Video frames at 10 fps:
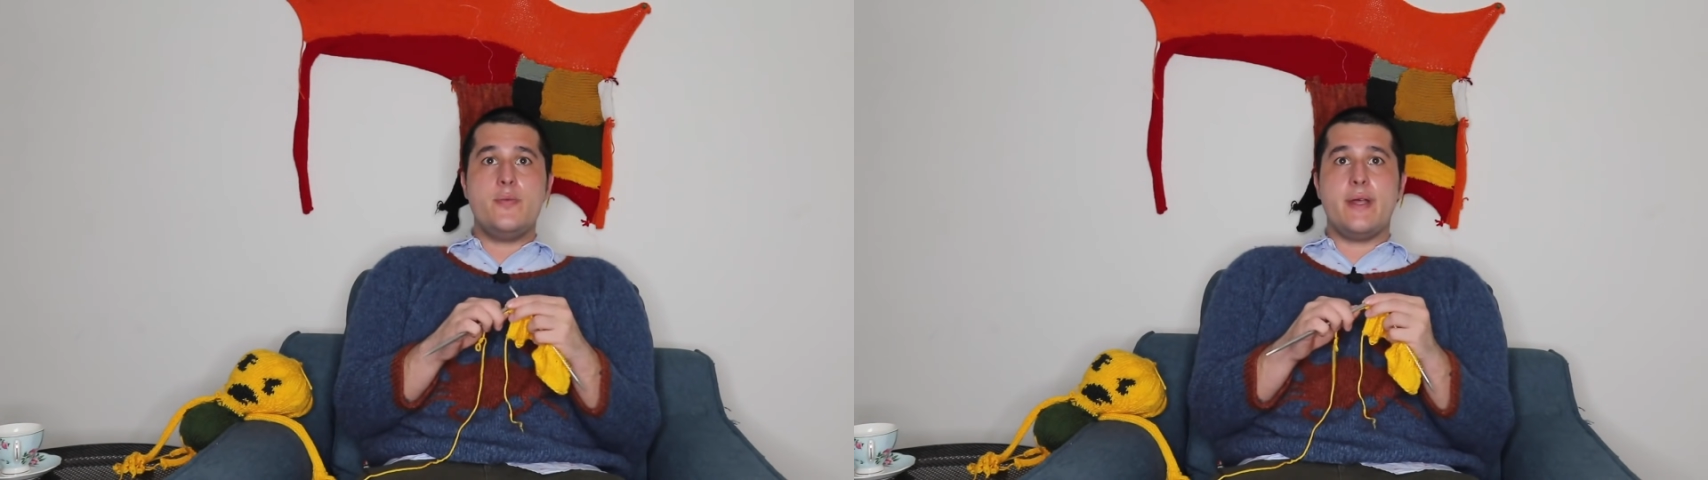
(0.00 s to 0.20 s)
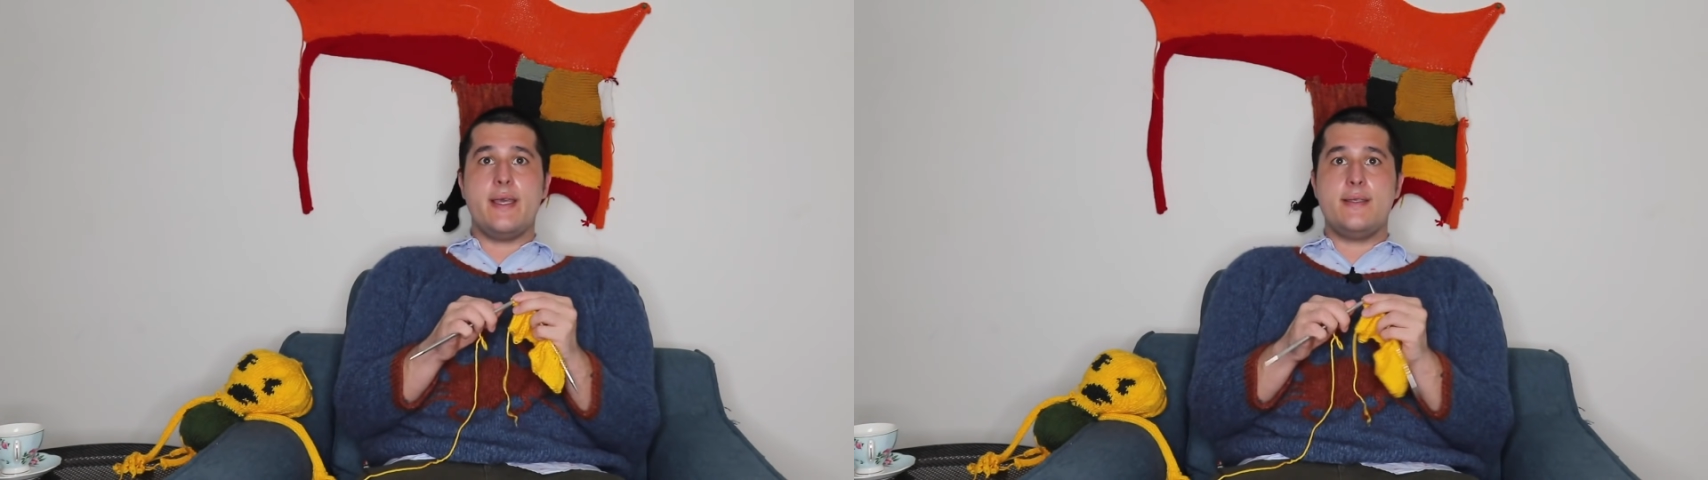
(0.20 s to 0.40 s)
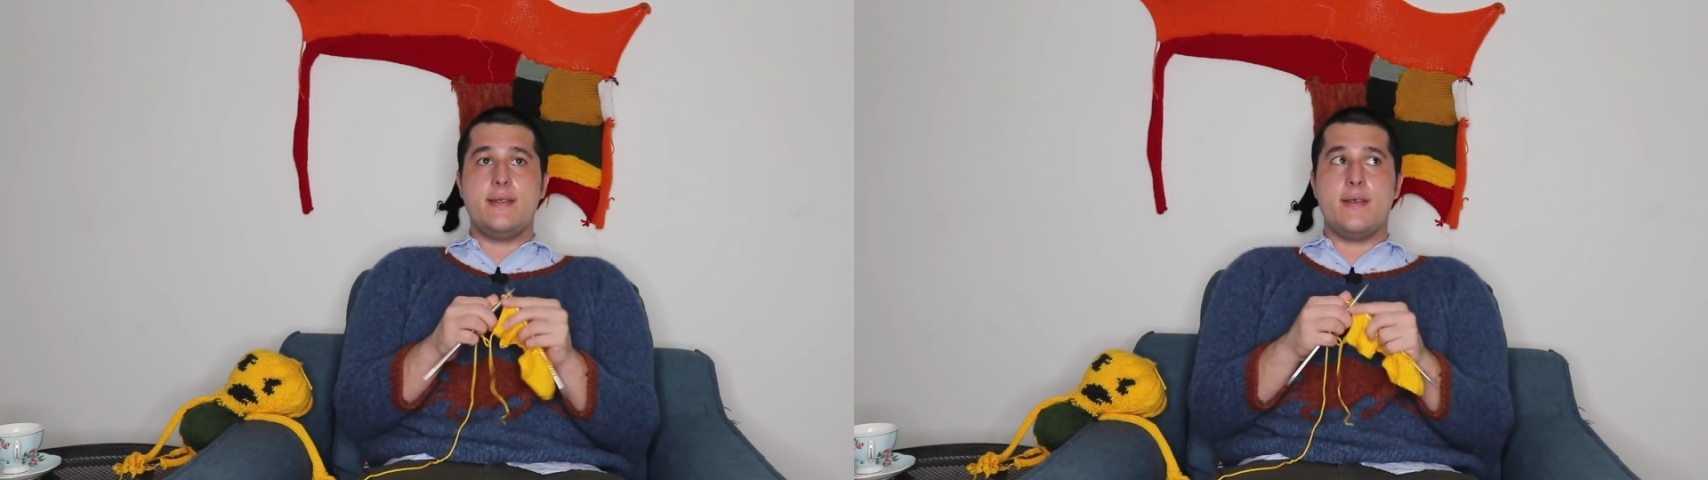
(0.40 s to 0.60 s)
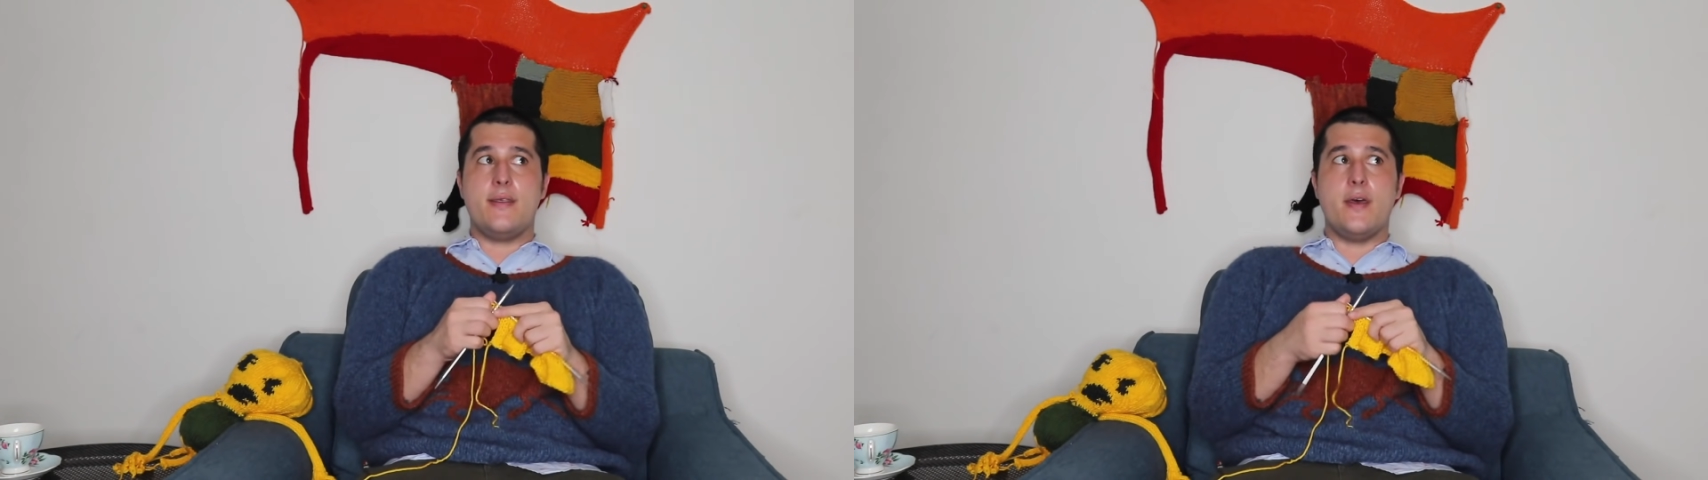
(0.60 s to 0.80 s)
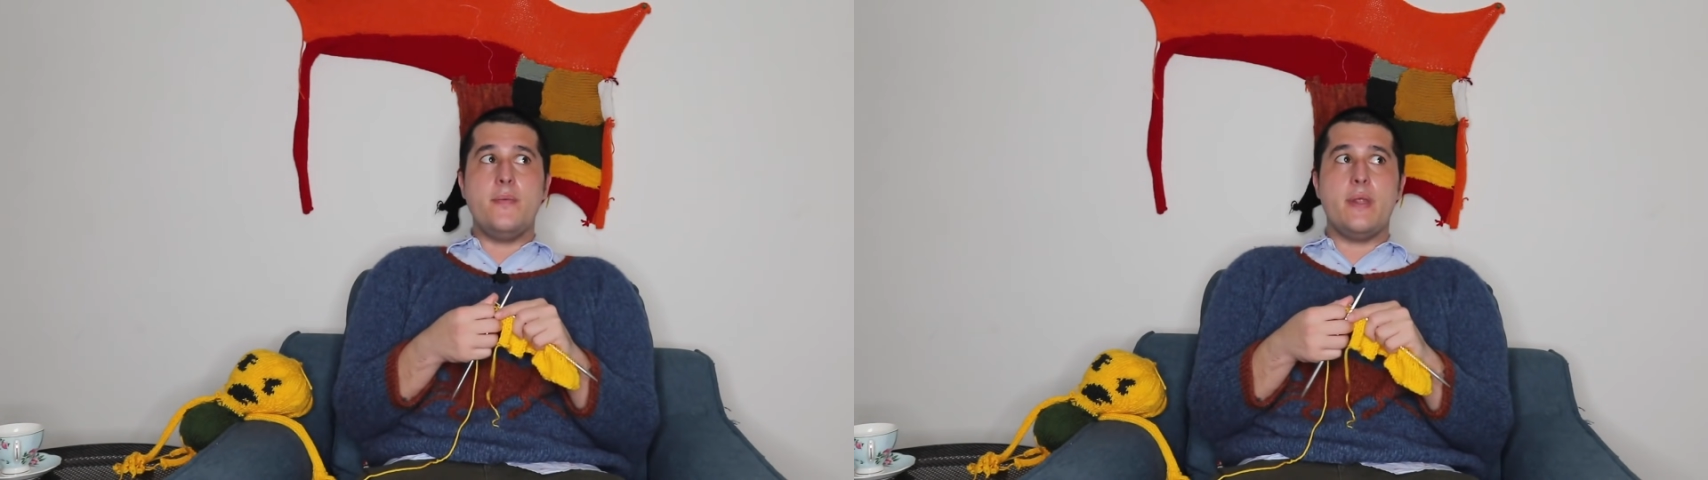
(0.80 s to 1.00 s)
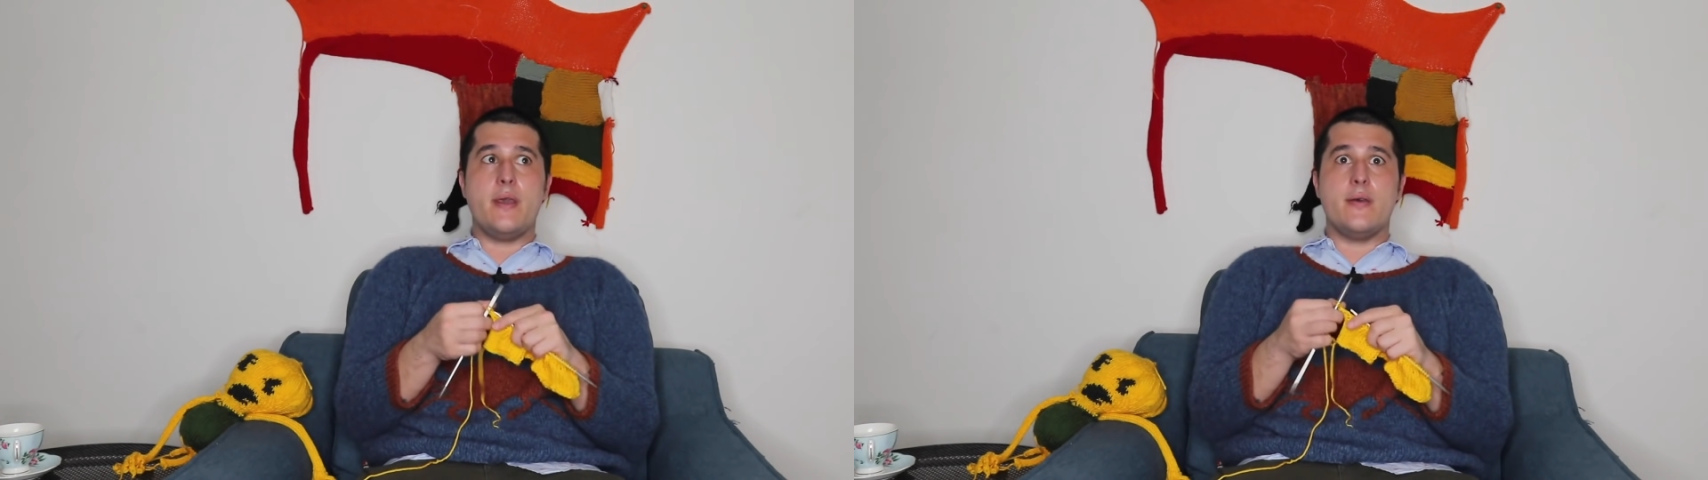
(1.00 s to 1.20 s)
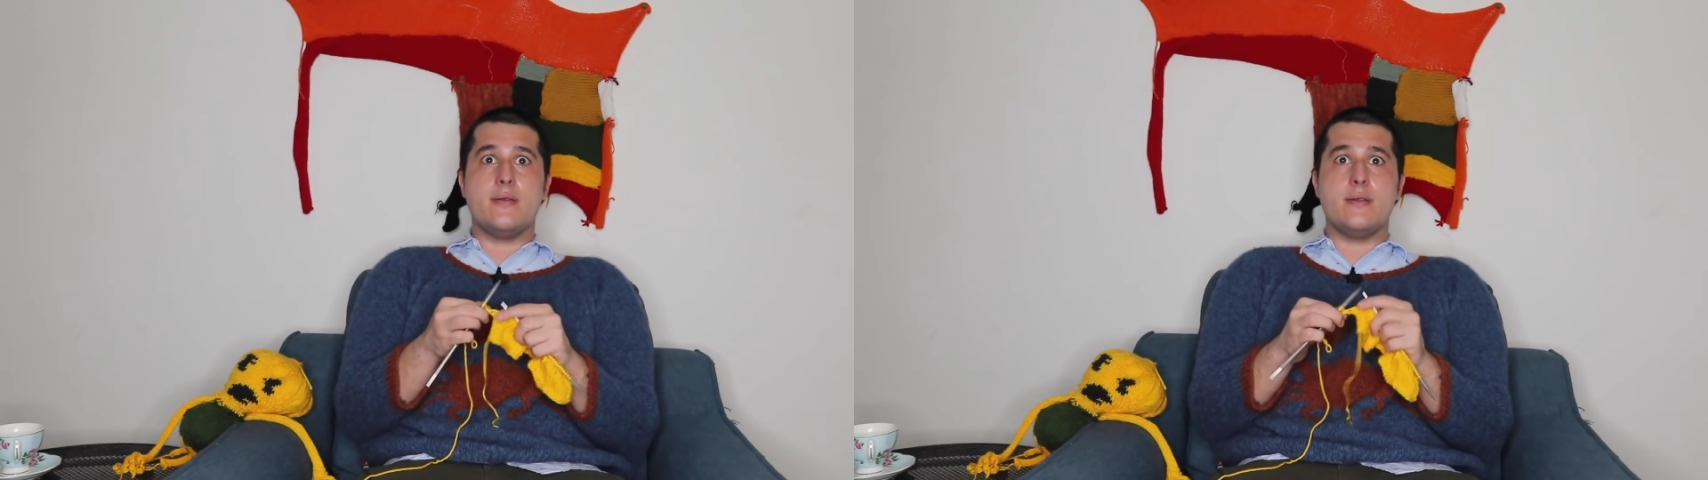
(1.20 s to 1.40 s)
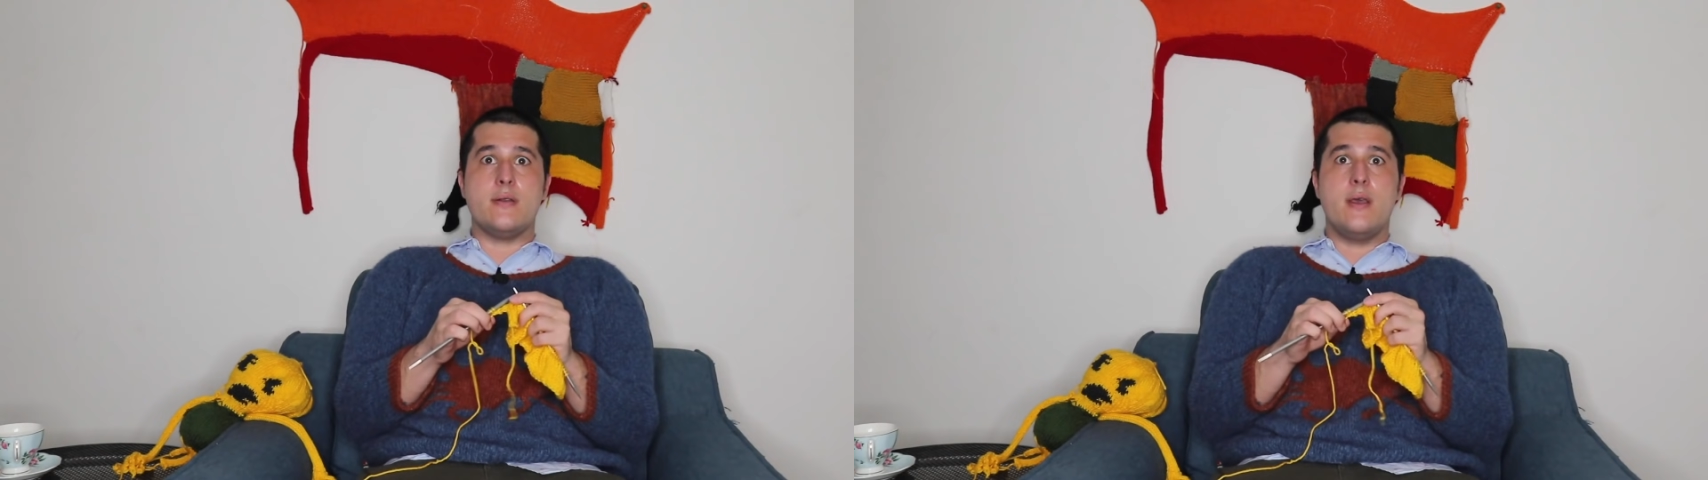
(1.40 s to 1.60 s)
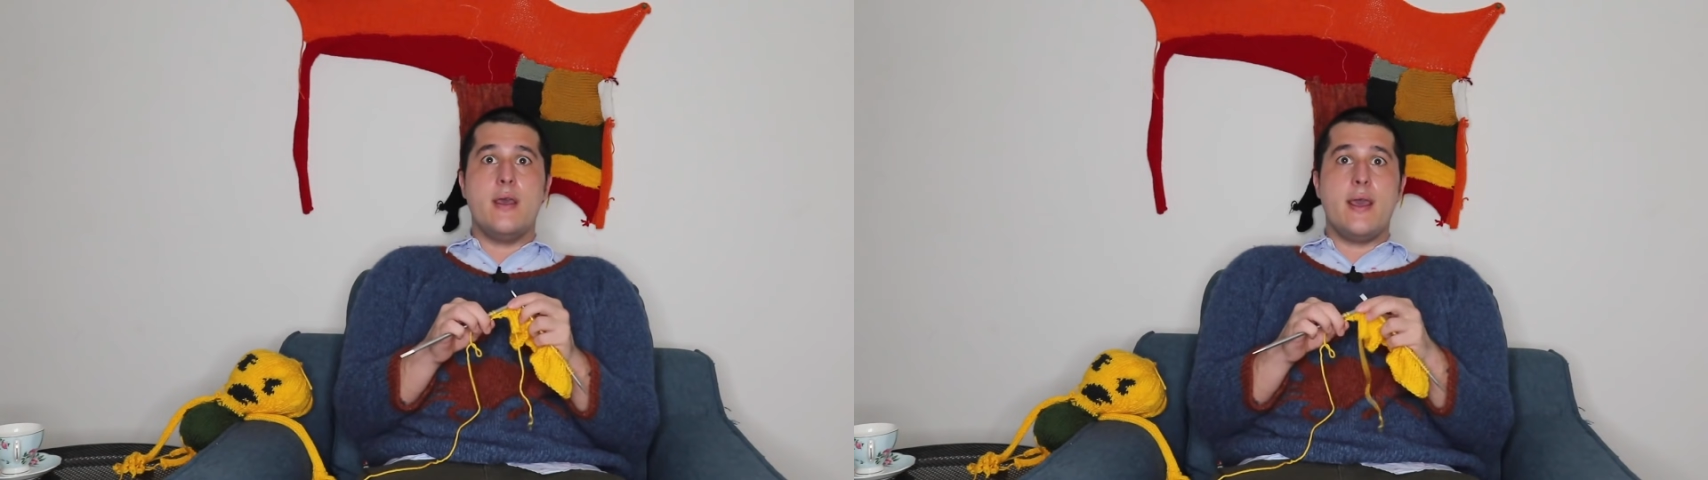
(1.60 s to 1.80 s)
applies to thumbnails, and